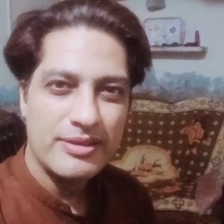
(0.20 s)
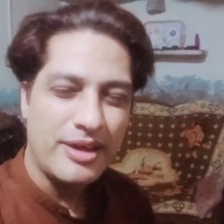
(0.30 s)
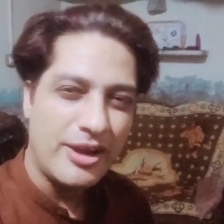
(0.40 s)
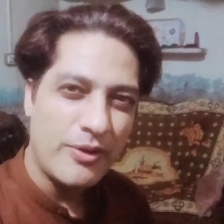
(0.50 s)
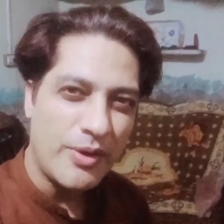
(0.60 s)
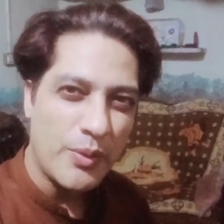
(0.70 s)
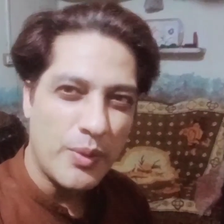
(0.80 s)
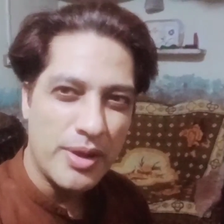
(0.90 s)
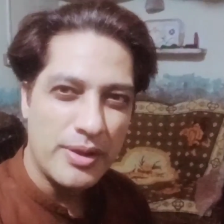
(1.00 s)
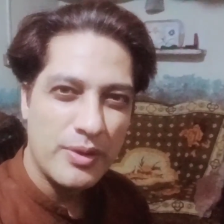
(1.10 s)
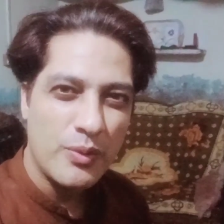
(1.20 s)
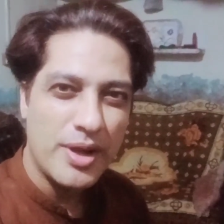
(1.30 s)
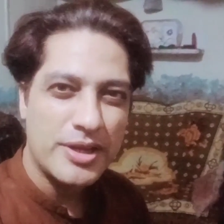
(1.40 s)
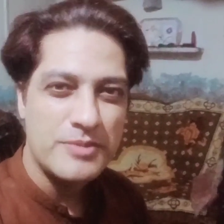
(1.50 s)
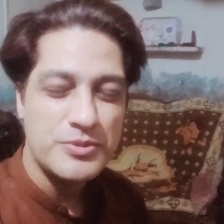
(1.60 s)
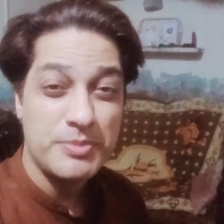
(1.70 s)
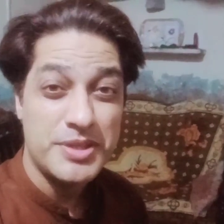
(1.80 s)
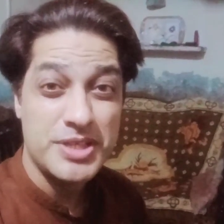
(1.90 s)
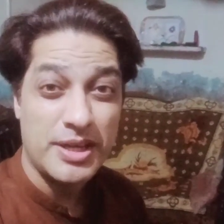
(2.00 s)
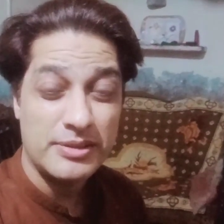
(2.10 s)
Hello everyone, welcome to my
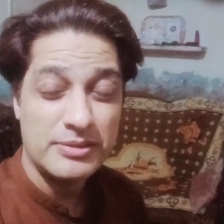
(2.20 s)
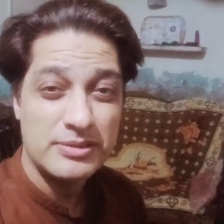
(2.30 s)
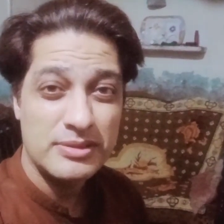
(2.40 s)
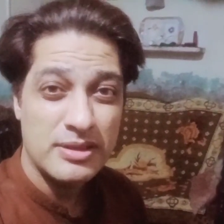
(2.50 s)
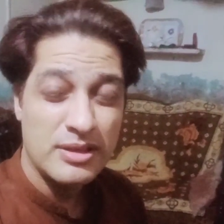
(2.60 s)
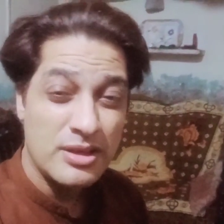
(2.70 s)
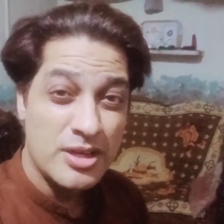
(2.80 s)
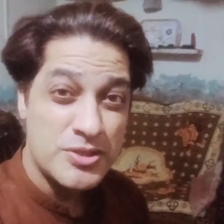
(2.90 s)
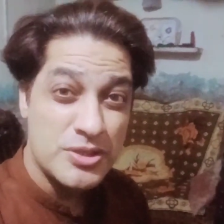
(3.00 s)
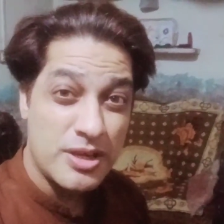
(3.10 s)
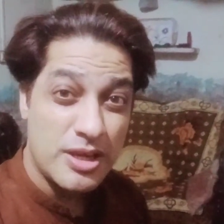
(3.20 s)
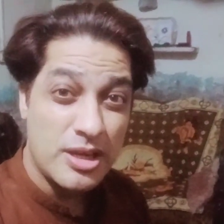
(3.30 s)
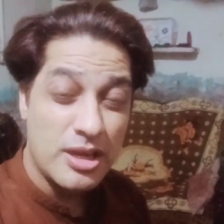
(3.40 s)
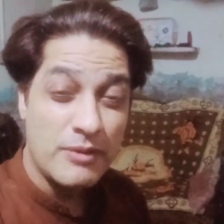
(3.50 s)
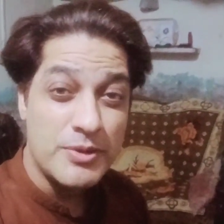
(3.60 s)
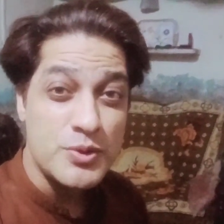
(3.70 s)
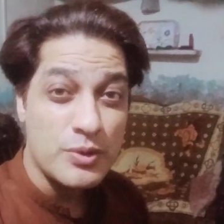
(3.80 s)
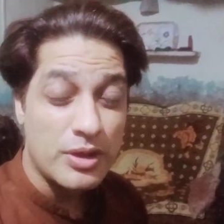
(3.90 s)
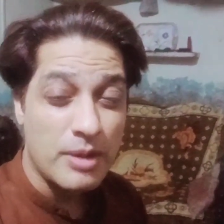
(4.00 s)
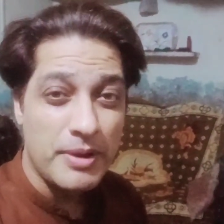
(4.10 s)
channel. Today we're
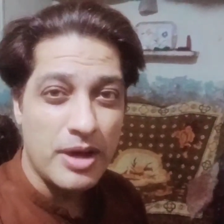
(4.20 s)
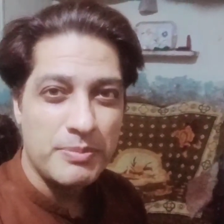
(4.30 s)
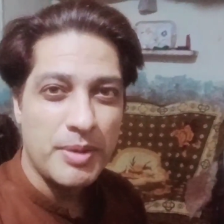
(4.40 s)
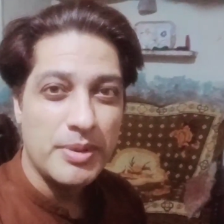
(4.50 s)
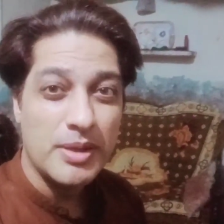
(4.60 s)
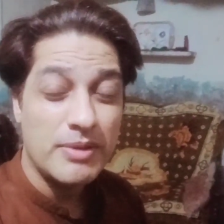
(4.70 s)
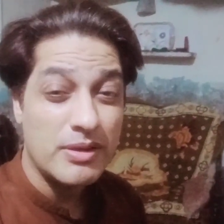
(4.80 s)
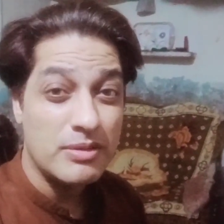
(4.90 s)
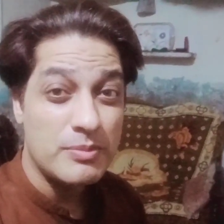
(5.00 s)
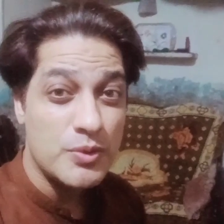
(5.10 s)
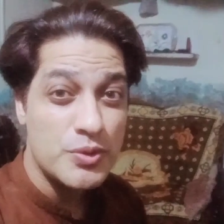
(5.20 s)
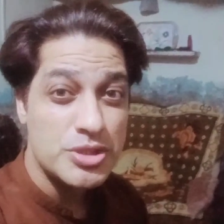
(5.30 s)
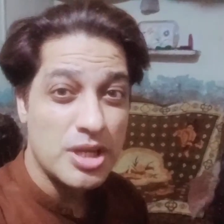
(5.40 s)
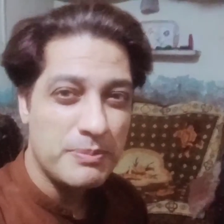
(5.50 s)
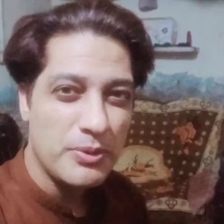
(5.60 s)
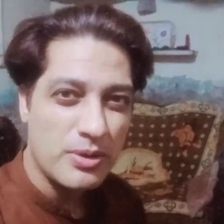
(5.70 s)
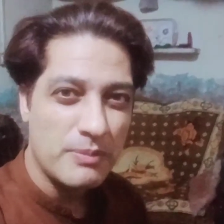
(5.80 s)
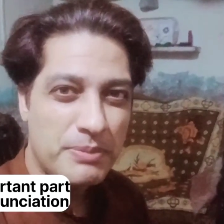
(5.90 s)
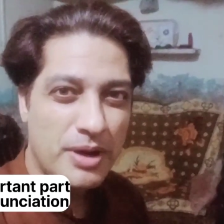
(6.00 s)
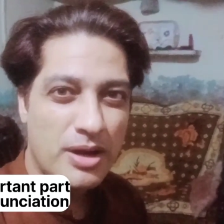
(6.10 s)
talking about probably one of the most
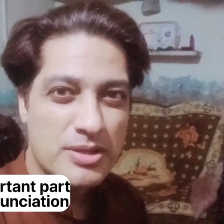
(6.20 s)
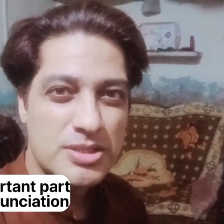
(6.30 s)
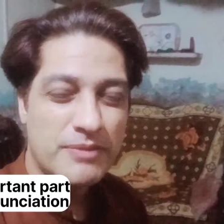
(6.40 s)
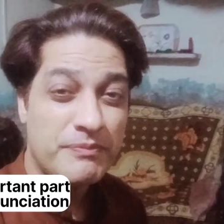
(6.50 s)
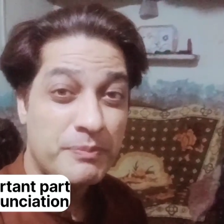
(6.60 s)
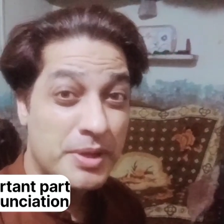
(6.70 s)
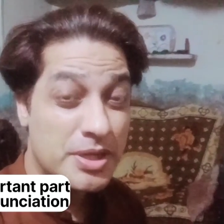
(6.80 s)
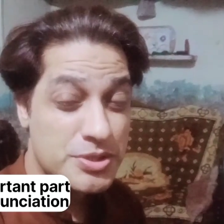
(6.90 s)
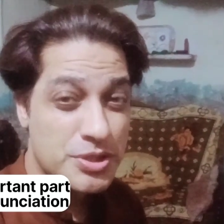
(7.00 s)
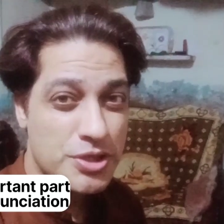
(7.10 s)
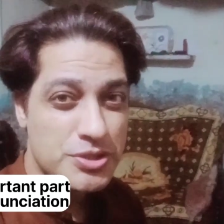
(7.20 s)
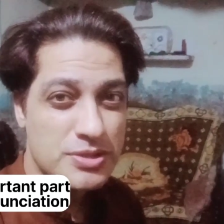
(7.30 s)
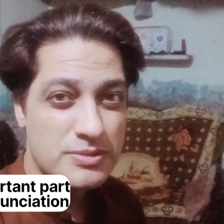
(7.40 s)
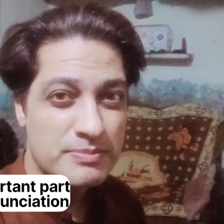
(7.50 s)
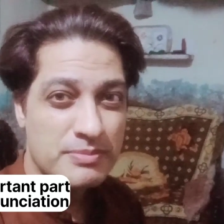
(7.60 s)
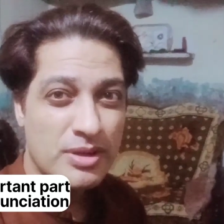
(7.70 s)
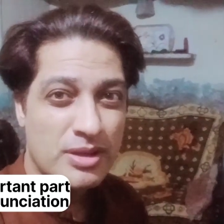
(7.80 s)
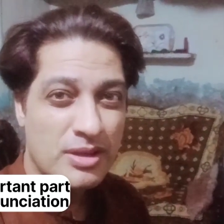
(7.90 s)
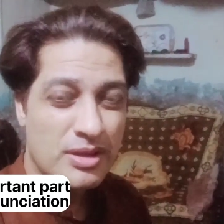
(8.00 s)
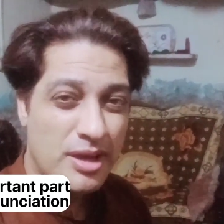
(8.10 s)
important parts of pronunciation.
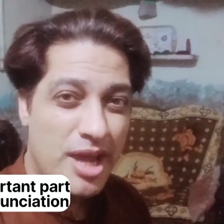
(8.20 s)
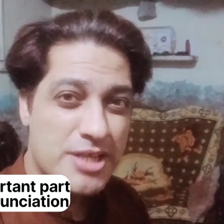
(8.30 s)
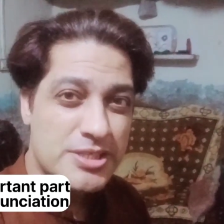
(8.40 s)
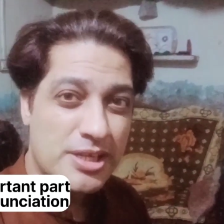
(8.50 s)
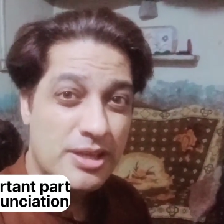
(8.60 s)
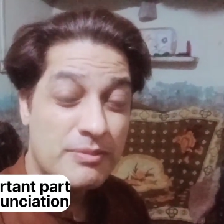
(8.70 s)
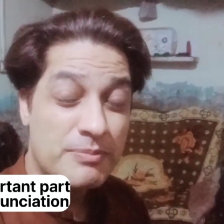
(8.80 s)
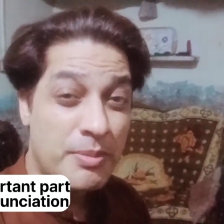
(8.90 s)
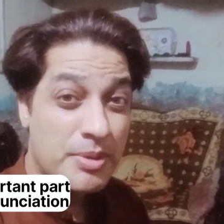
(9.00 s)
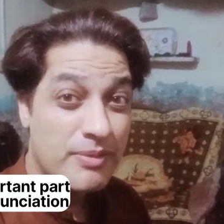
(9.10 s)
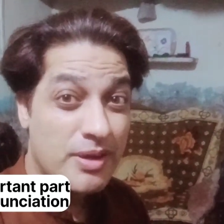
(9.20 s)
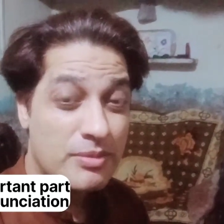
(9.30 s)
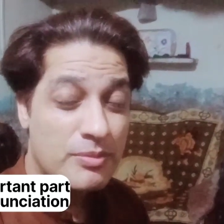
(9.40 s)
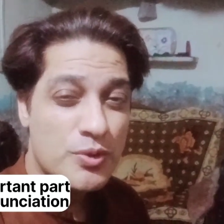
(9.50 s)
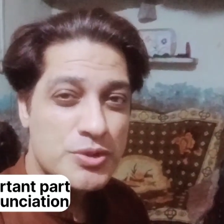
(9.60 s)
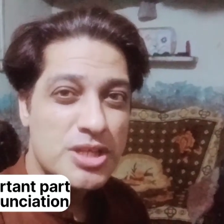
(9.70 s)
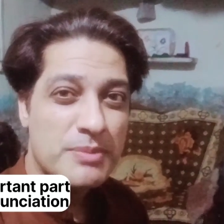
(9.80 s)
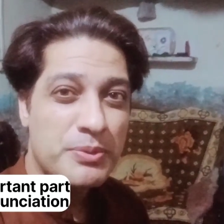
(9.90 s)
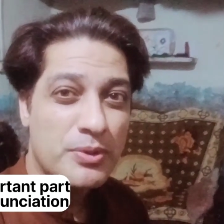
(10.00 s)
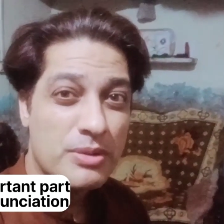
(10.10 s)
Actually, probably one of the most
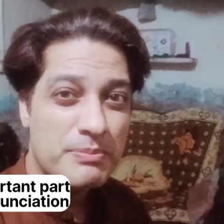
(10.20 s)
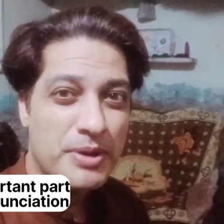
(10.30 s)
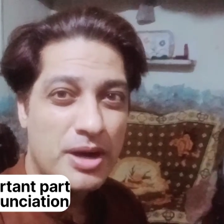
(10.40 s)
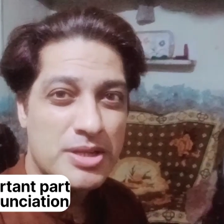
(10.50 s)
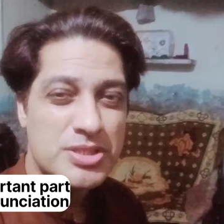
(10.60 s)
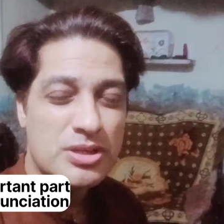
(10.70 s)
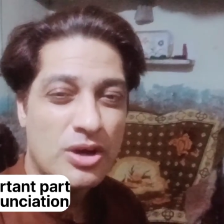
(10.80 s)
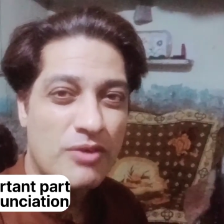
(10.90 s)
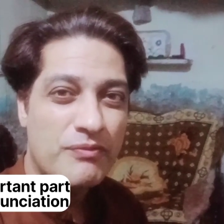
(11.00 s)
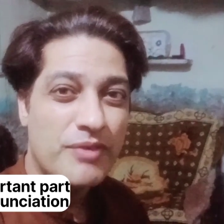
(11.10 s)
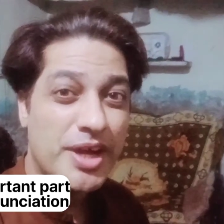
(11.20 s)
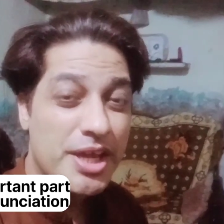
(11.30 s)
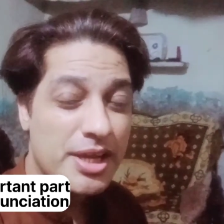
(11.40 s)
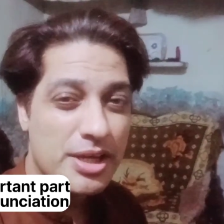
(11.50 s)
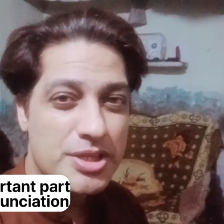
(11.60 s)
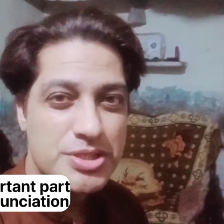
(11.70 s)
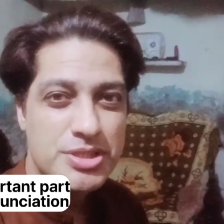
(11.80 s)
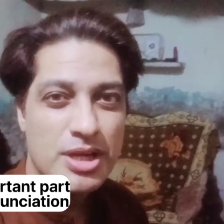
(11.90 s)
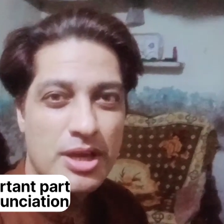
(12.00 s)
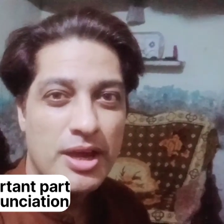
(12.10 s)
important parts of English
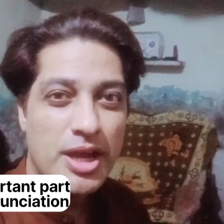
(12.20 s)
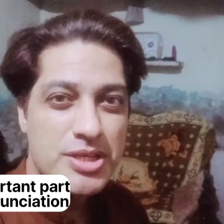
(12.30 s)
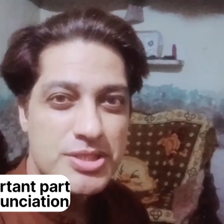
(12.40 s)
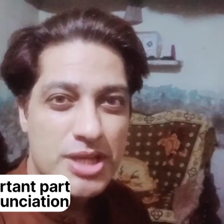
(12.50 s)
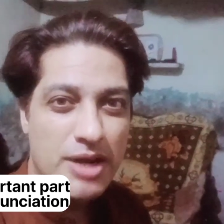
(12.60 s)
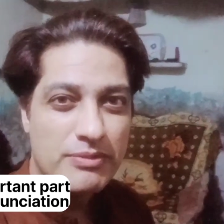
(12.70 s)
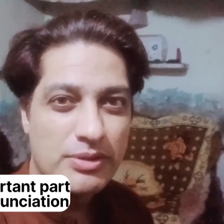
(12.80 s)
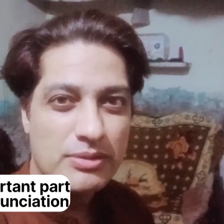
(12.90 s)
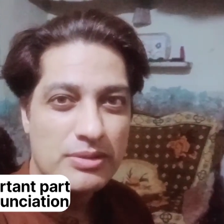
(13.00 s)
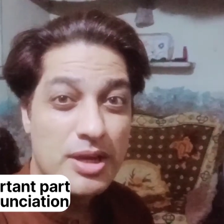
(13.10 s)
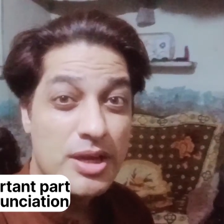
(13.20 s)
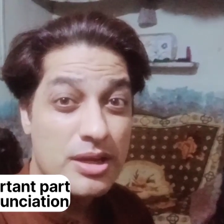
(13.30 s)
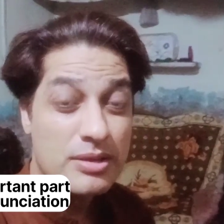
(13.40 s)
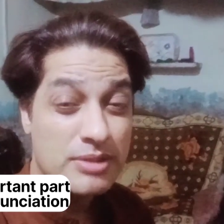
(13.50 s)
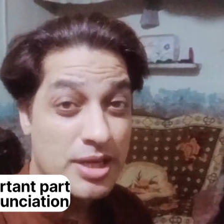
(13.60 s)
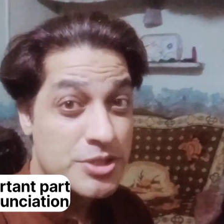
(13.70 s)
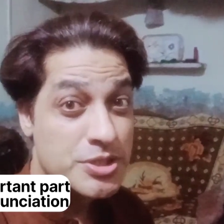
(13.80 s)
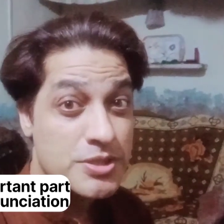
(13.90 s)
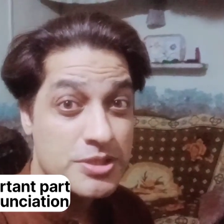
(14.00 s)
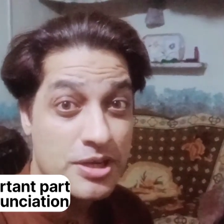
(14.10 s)
in general. That is
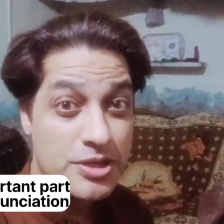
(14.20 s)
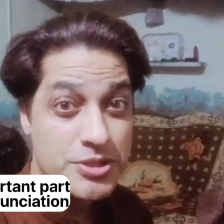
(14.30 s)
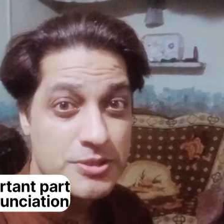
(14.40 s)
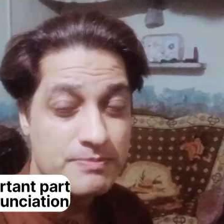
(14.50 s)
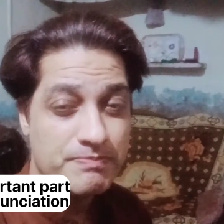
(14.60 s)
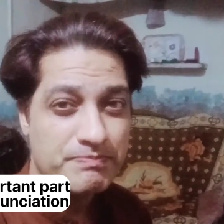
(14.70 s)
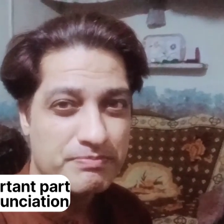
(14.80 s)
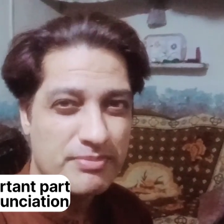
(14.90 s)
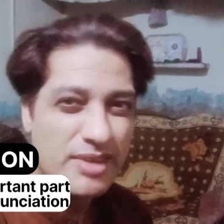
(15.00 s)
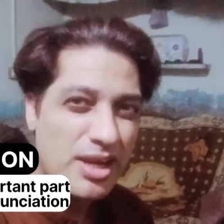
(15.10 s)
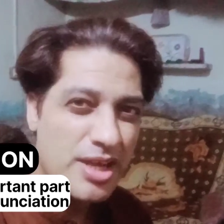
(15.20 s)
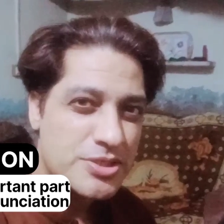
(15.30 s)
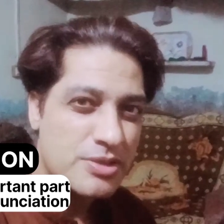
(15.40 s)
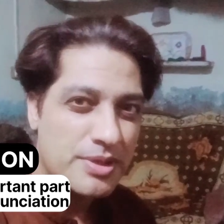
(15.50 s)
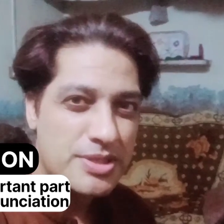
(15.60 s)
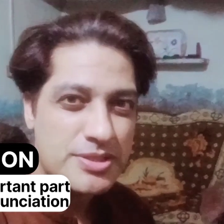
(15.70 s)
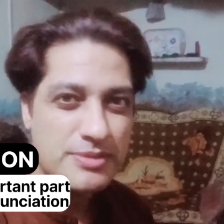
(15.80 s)
intonation. Let's do it.